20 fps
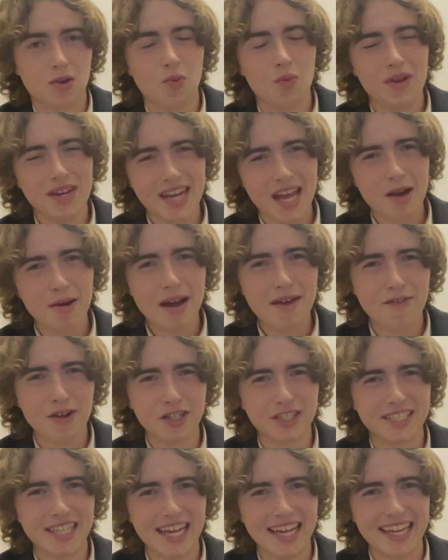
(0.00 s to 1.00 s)
We now have our
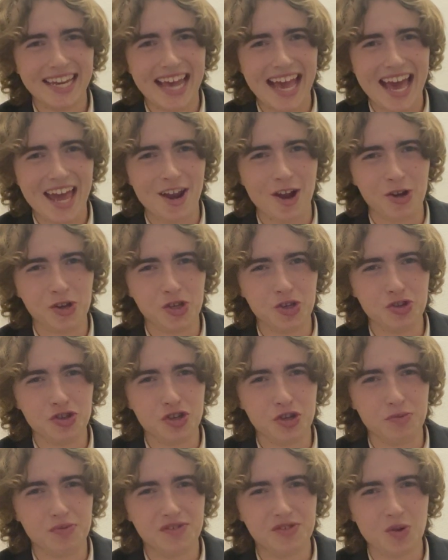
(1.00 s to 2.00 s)
second ad on
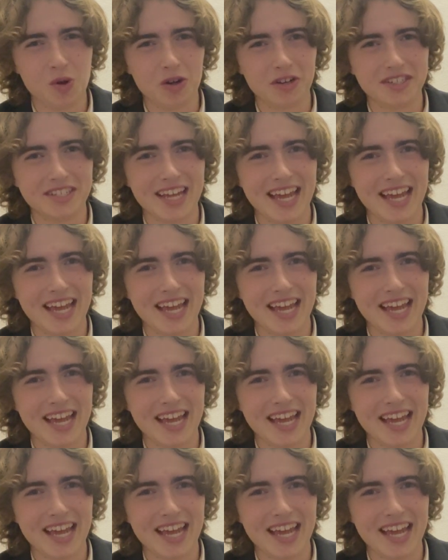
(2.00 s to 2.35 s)
YouTube Shorts,